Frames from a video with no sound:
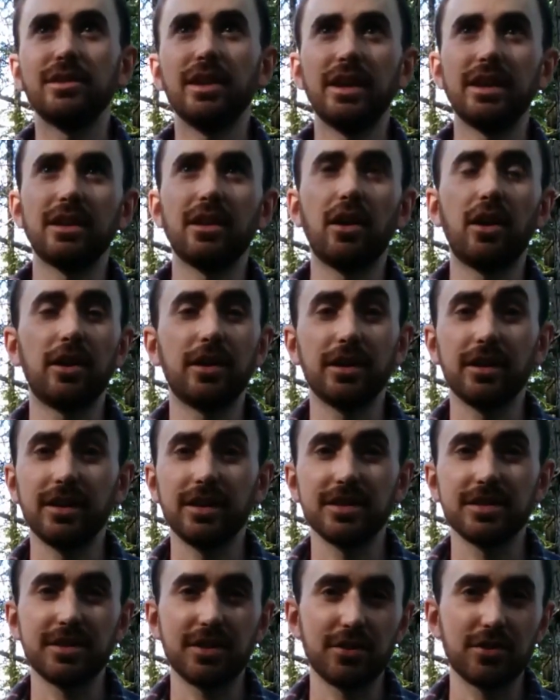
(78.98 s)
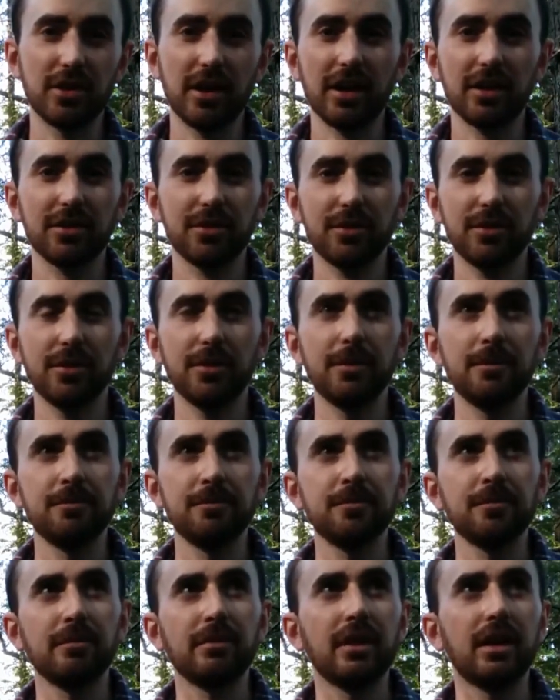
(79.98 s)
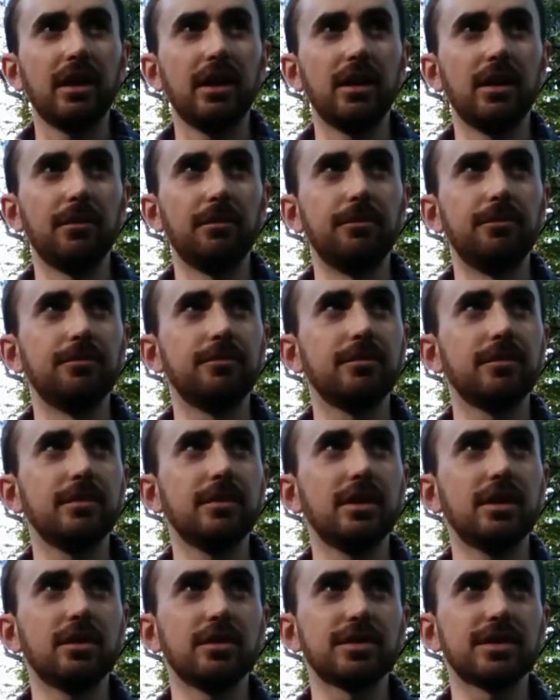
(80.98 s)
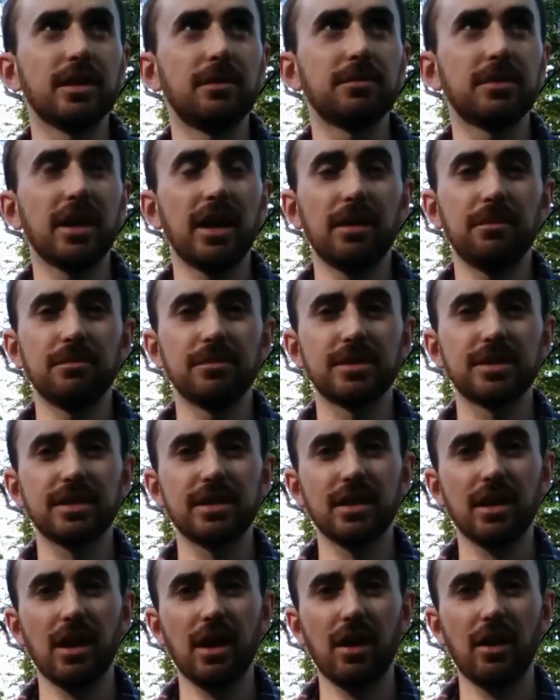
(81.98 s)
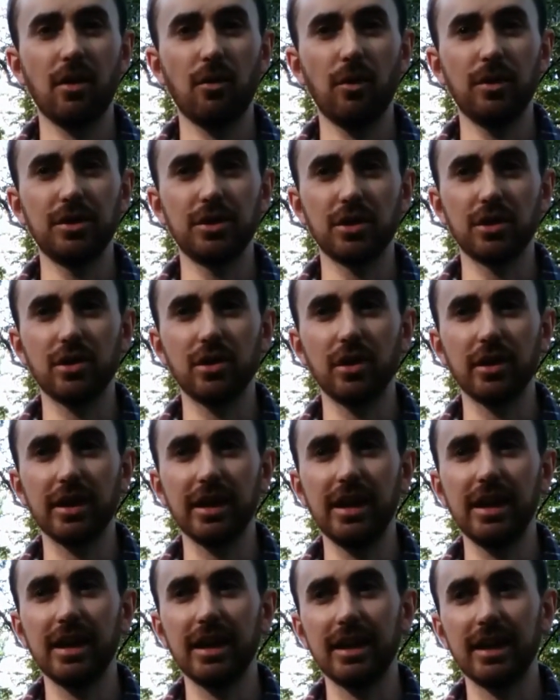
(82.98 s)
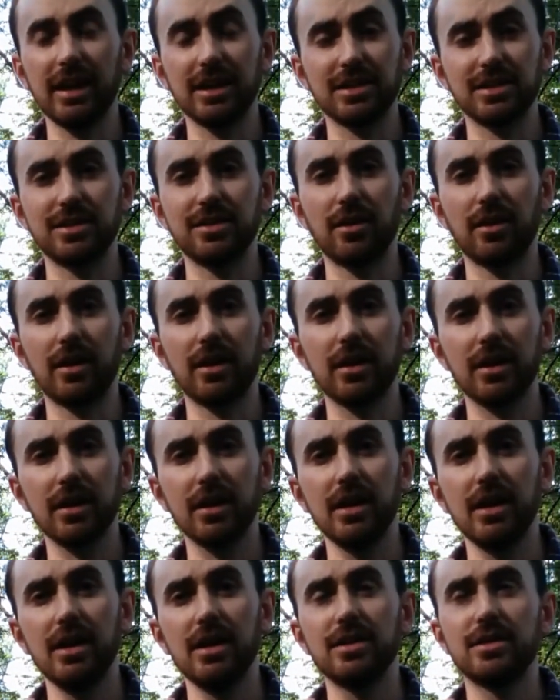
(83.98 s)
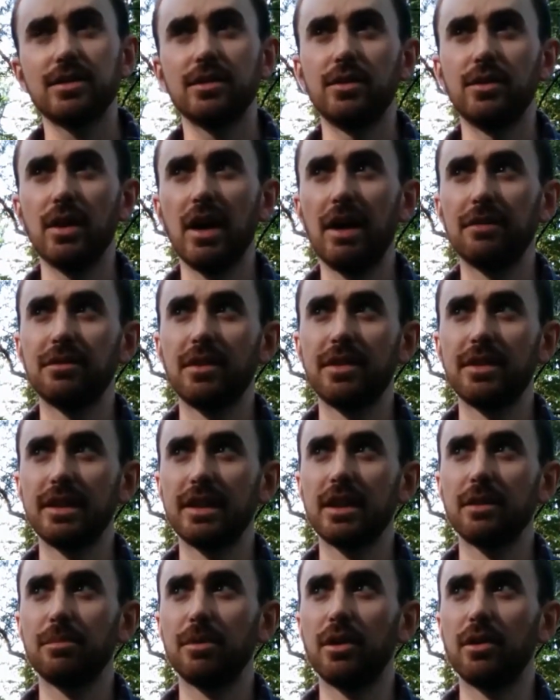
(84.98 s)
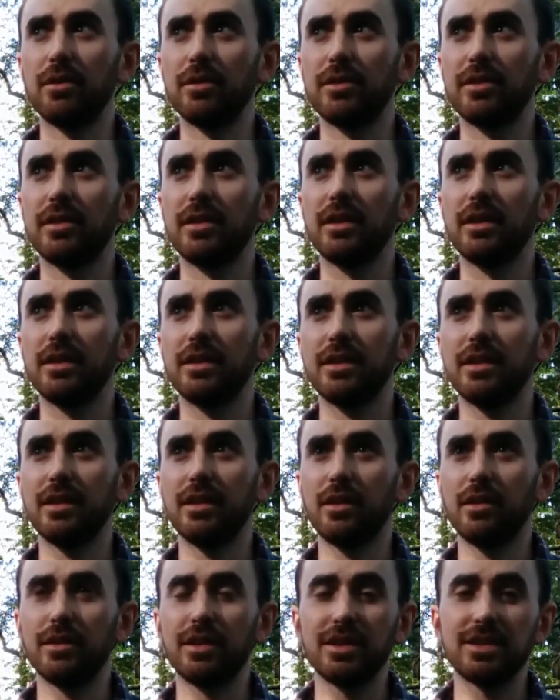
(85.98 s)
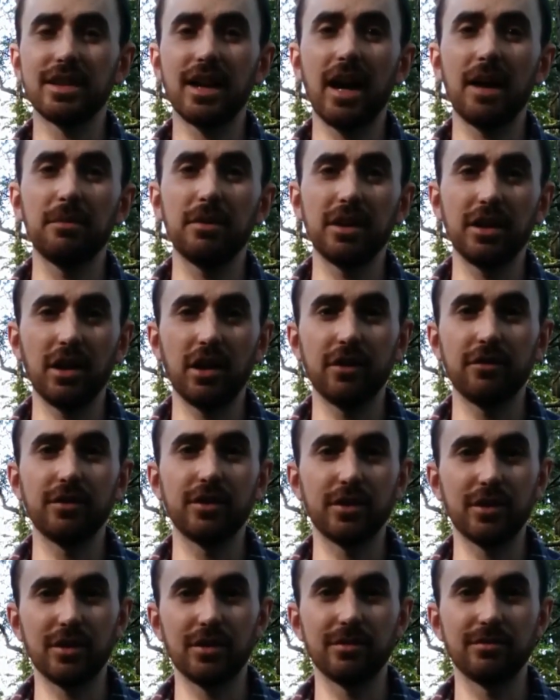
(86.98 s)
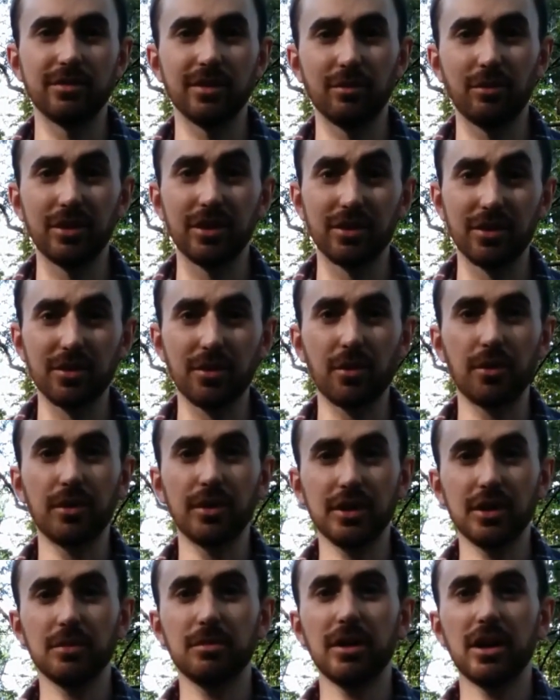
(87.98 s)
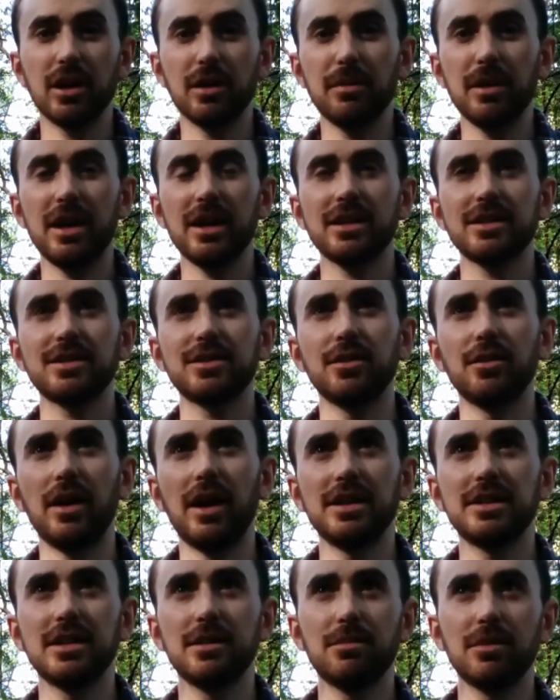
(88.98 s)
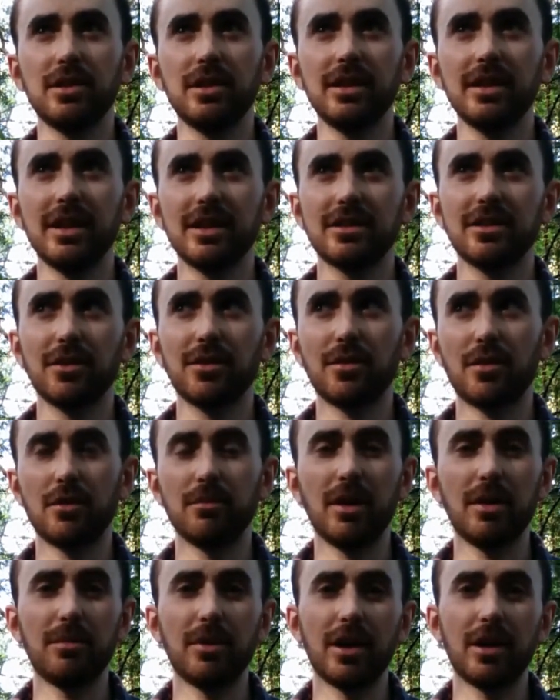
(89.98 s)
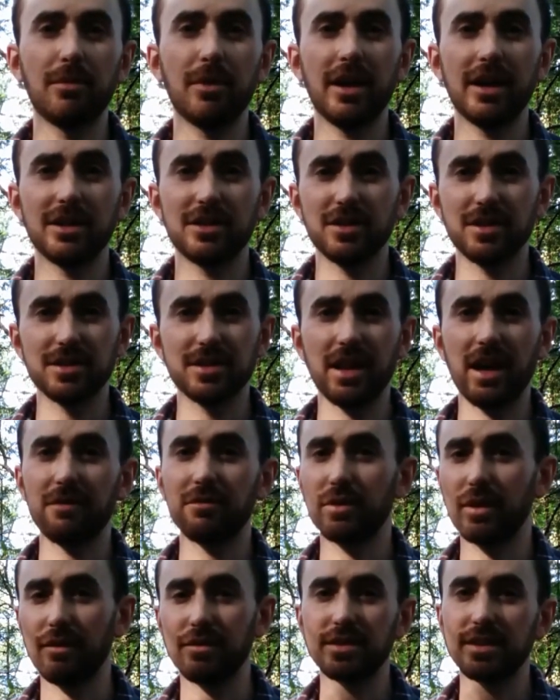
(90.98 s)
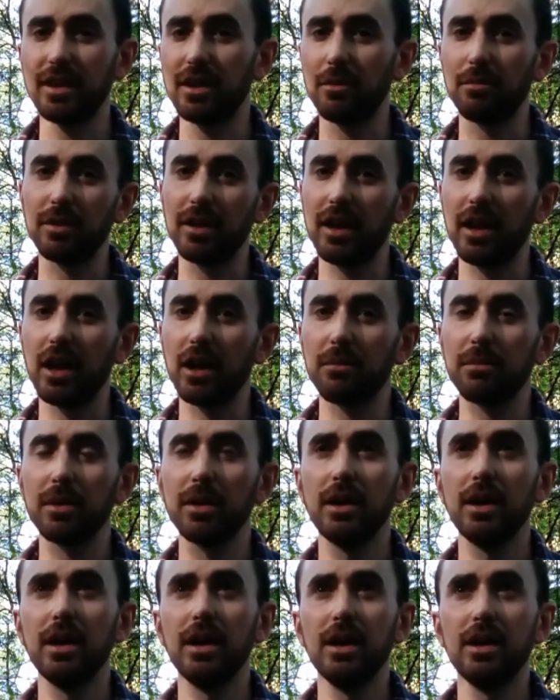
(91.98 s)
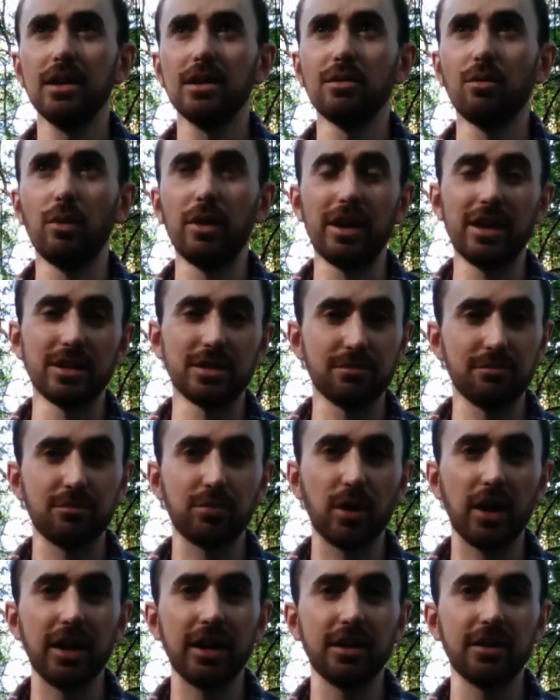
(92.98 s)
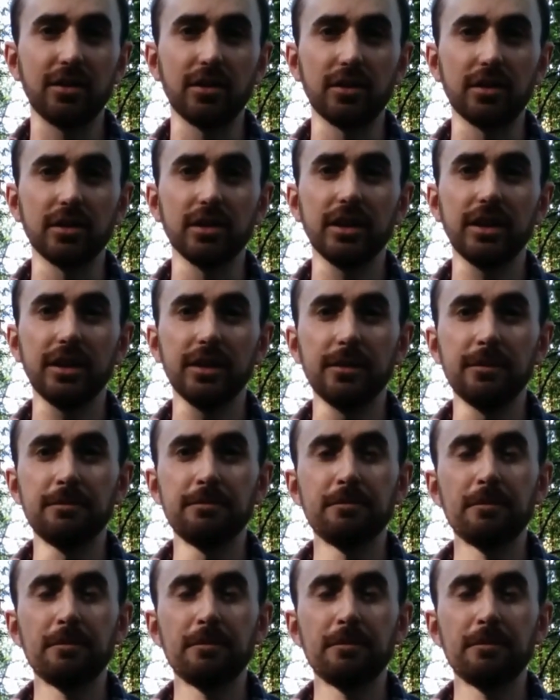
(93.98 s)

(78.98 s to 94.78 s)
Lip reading: like hard it is to trek through. Sometimes when you're cooking it gets dark, so you have to think about the timing of when you're throwing your bear bag. So I typically like to throw my bear bag just after I've set up camp, when it's bright and early,